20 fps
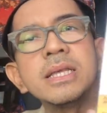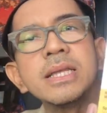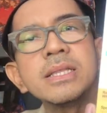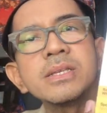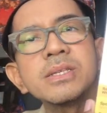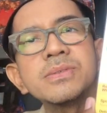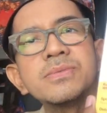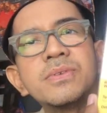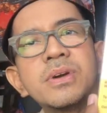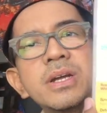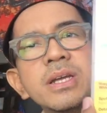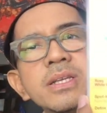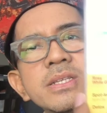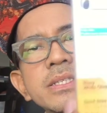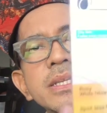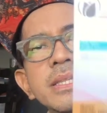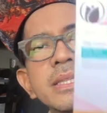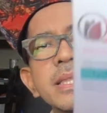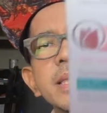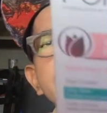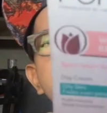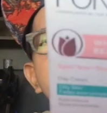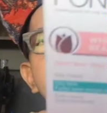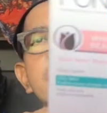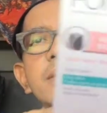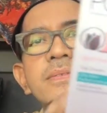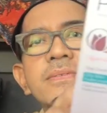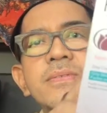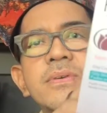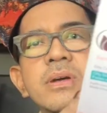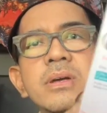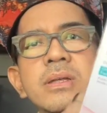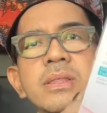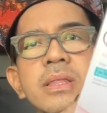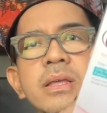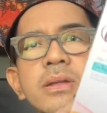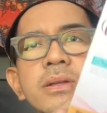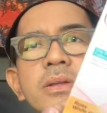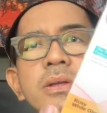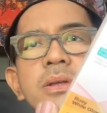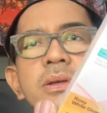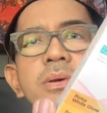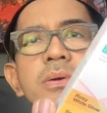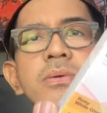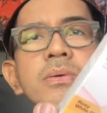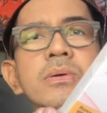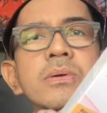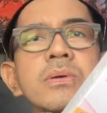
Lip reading: latest variants that we have. There you go.